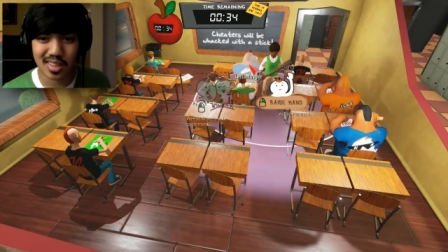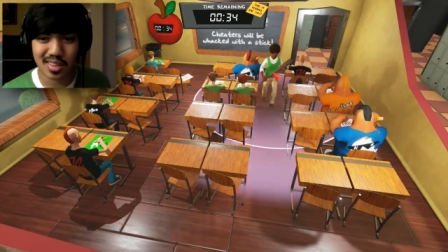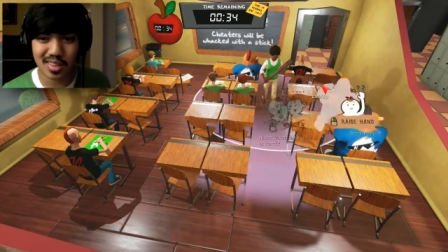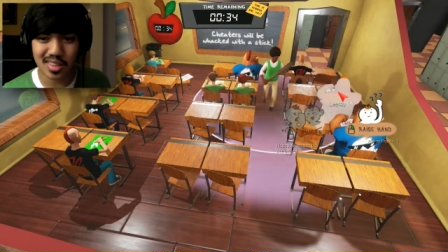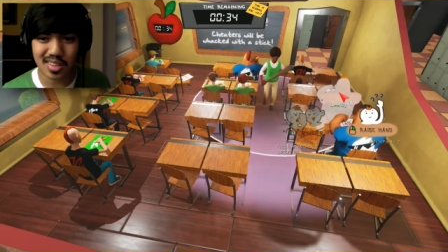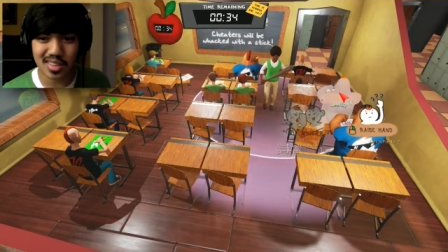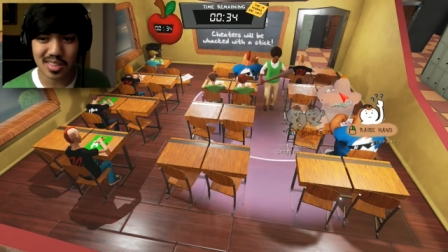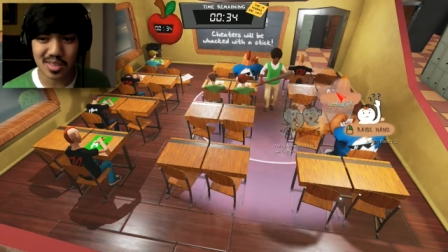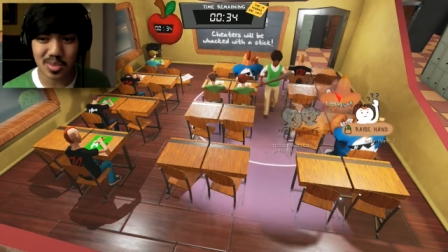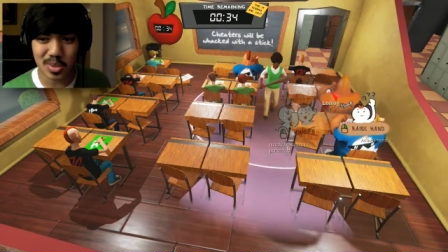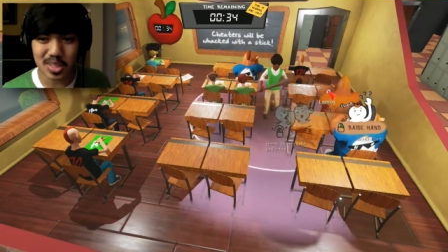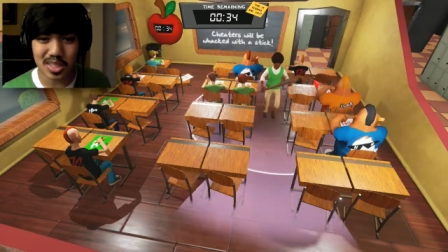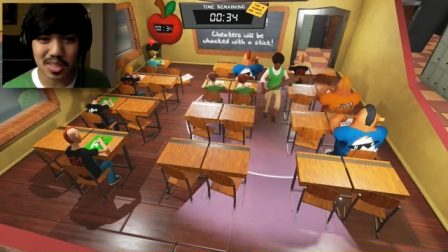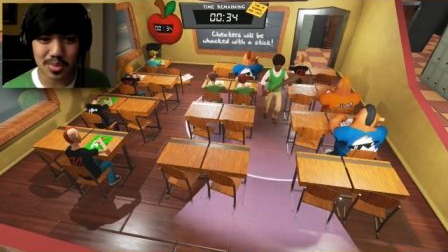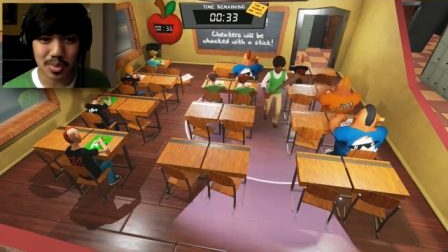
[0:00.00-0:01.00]
What is,
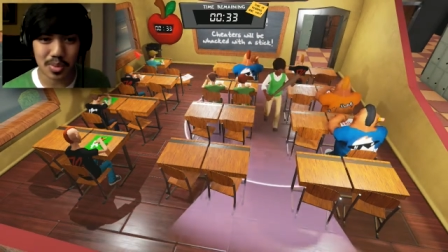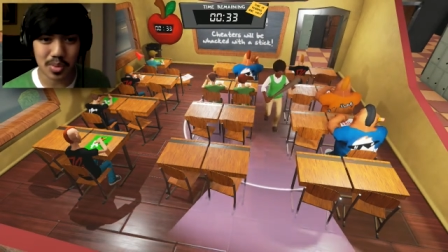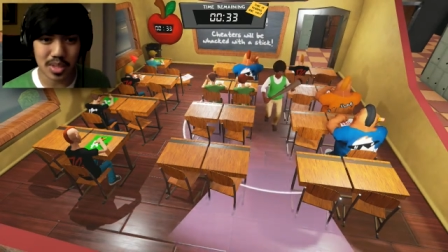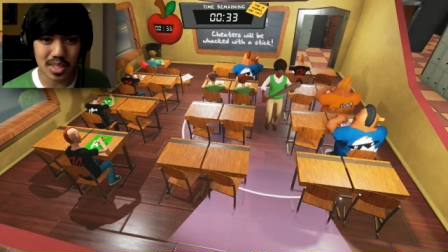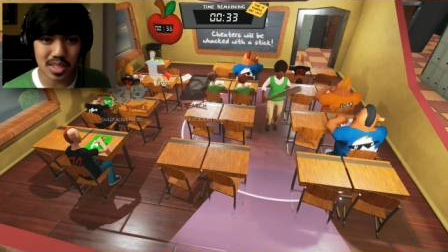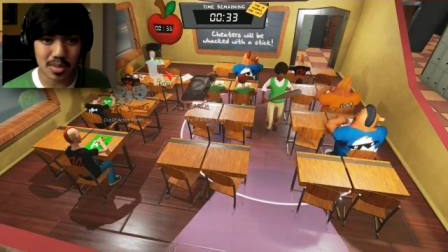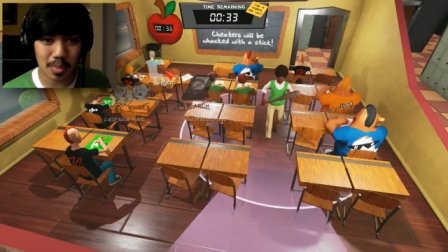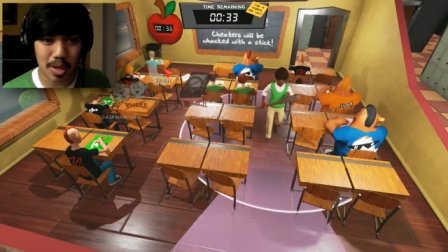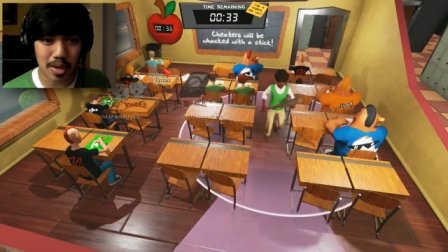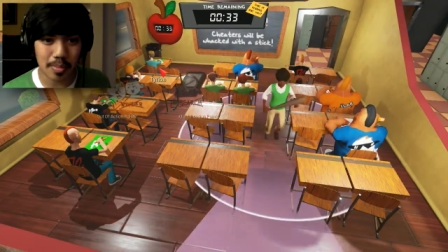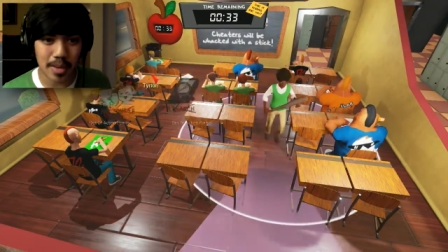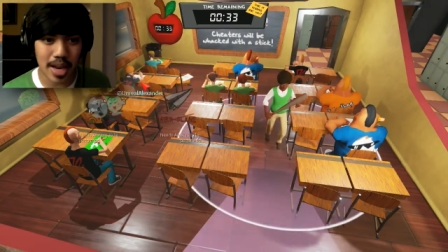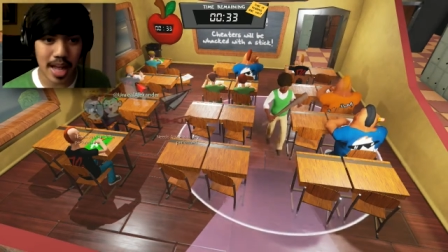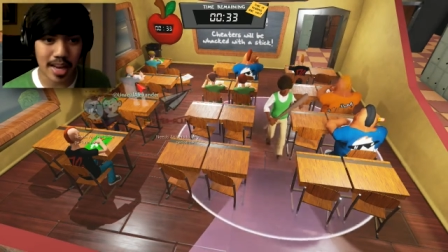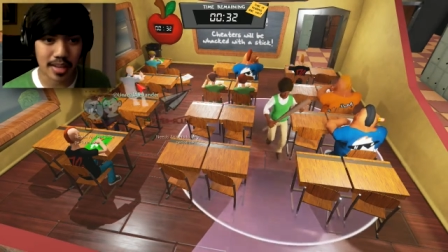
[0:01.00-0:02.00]
what's, what's this about a
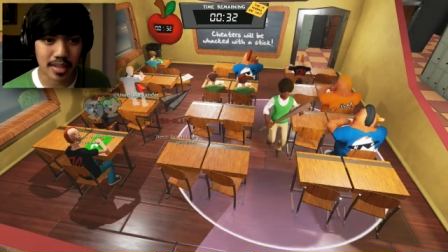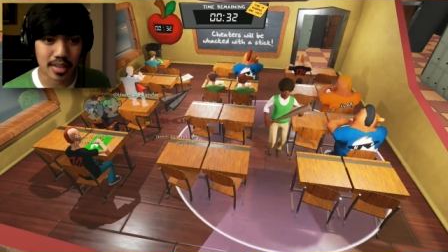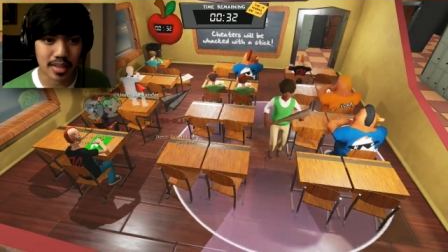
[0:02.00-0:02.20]
banana?